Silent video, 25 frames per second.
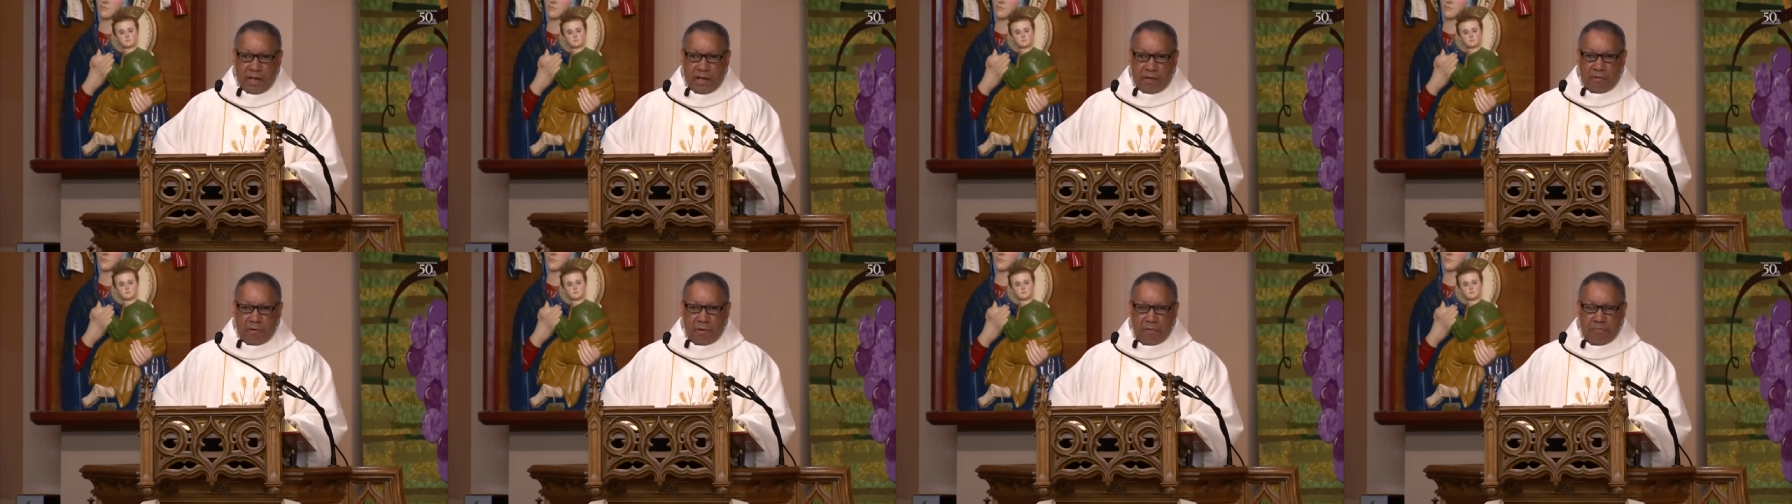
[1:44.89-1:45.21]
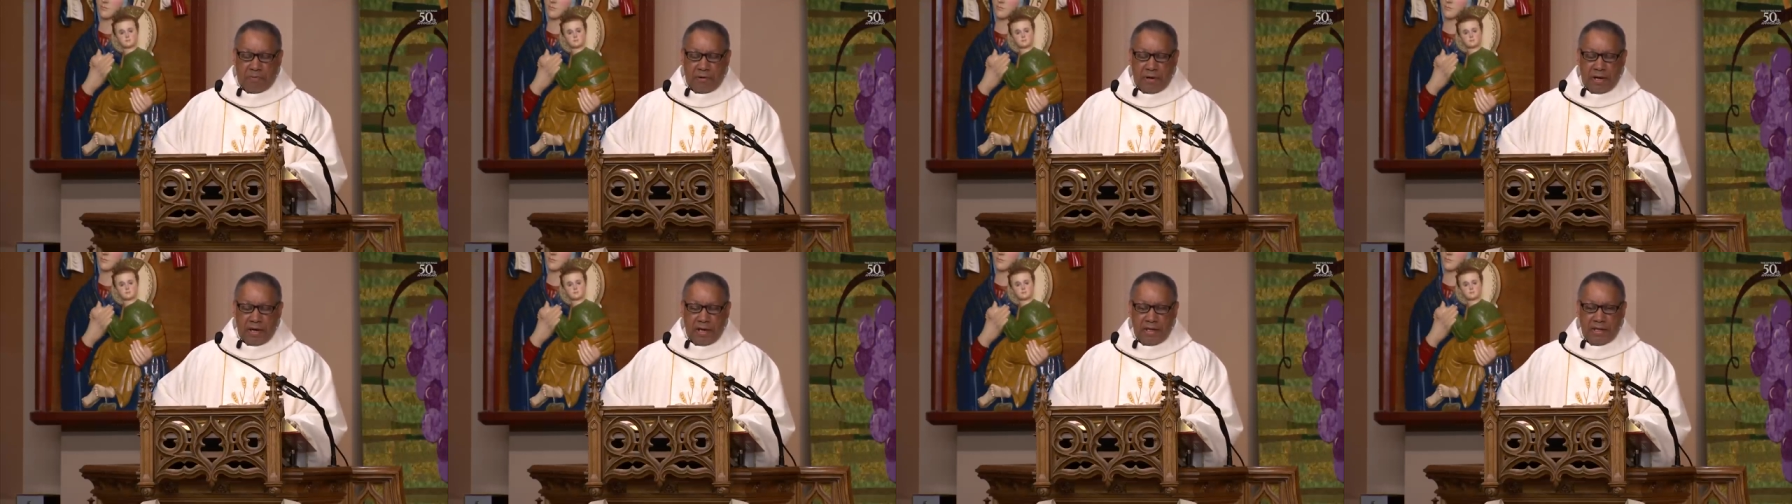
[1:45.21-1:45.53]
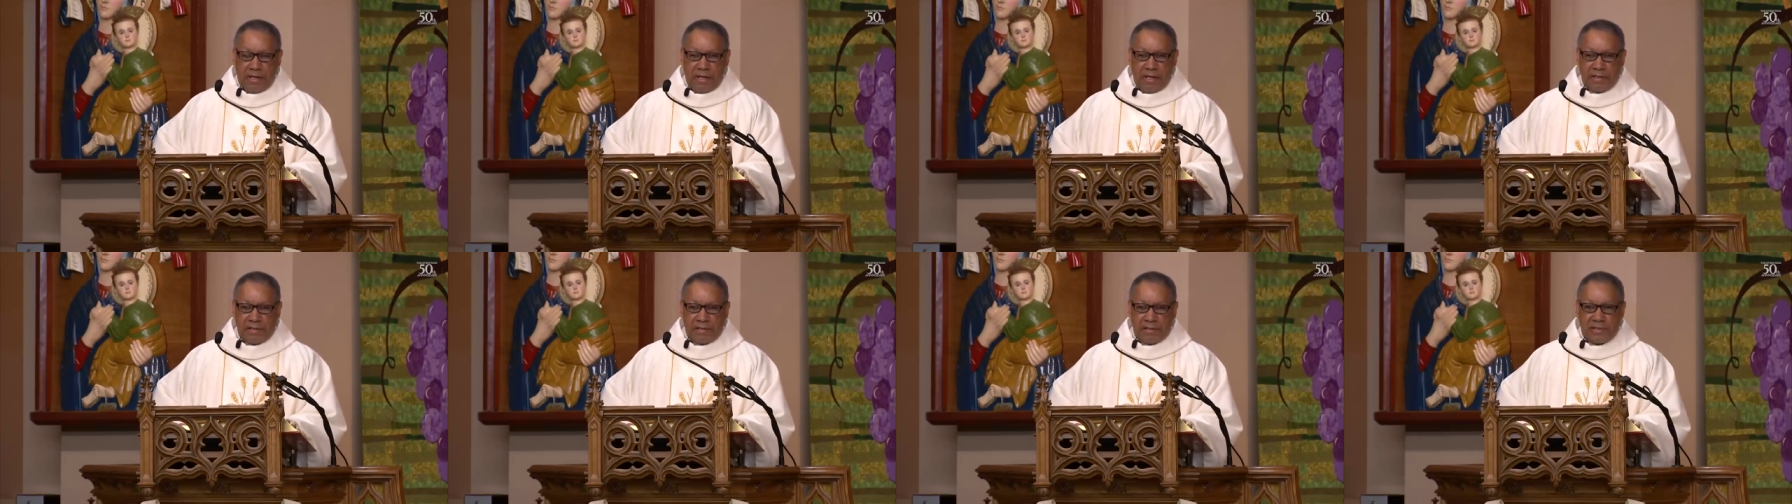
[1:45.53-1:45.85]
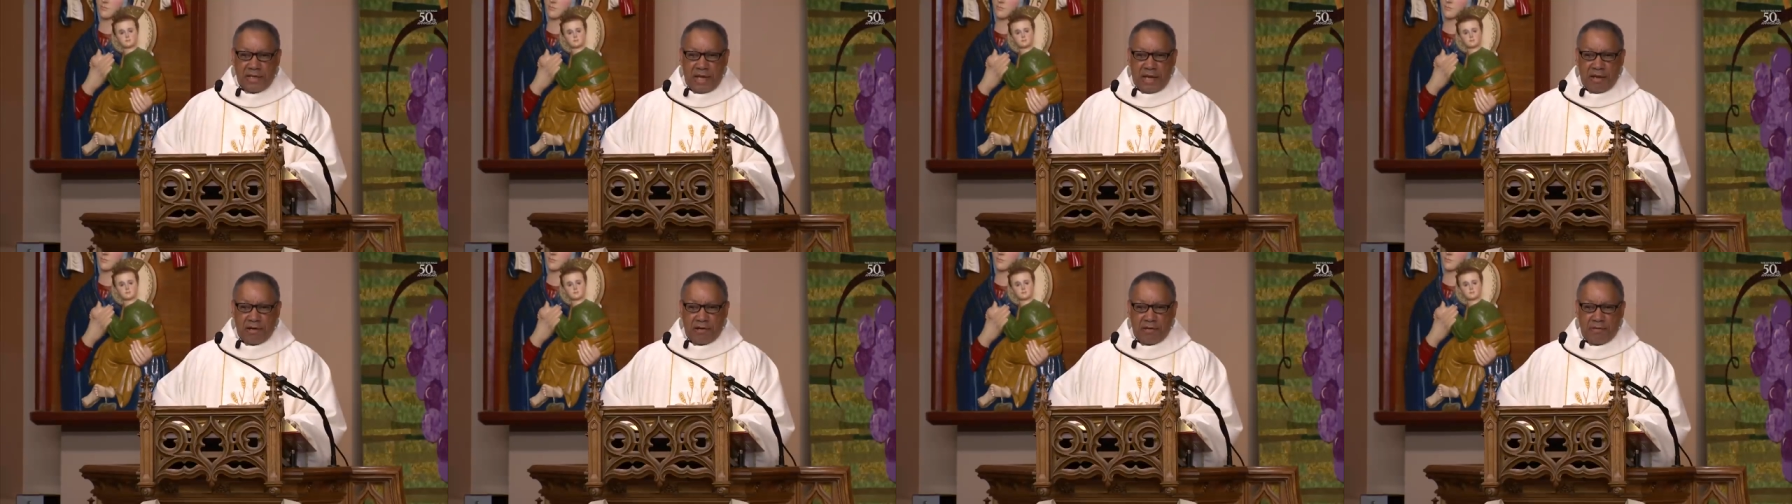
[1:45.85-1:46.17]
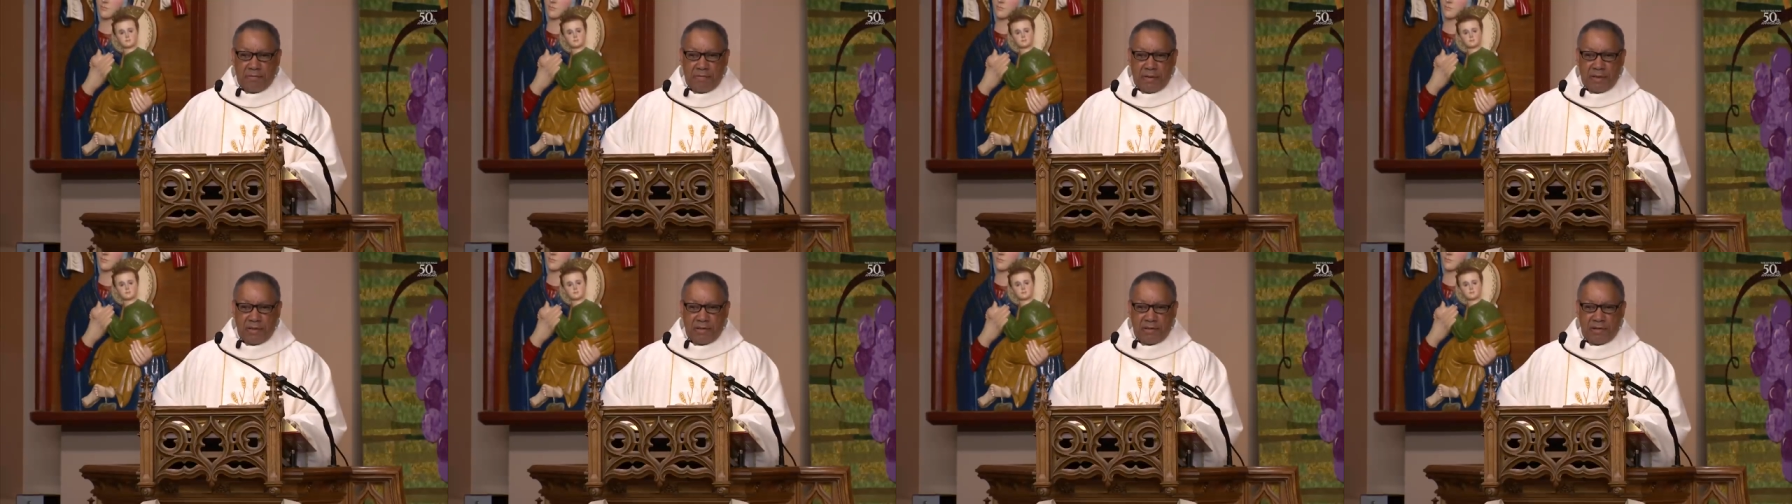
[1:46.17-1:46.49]
And we pray that
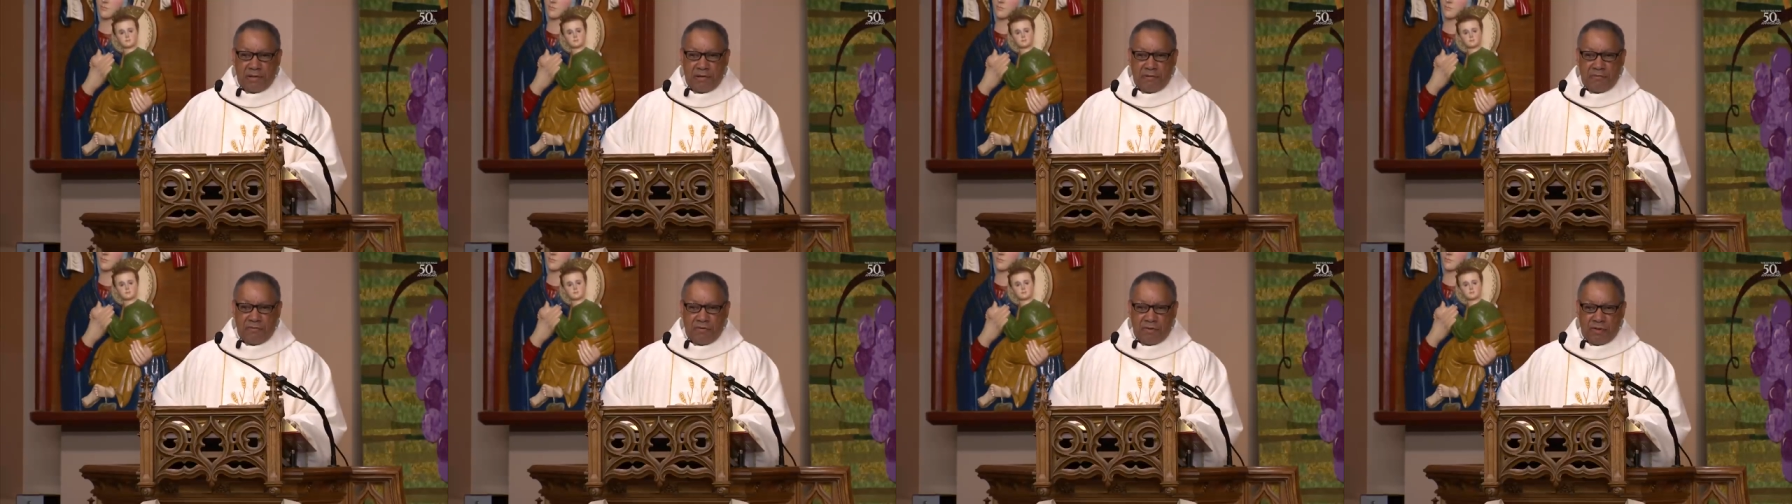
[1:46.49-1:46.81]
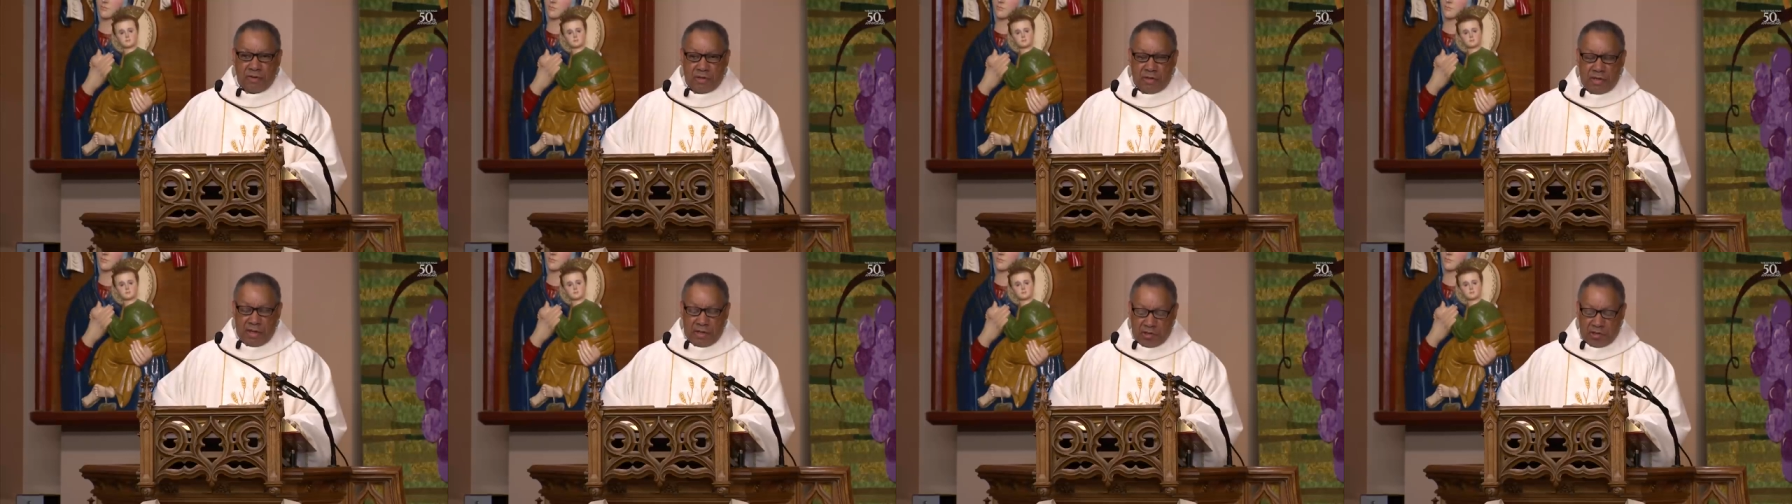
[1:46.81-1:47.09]
sacrament of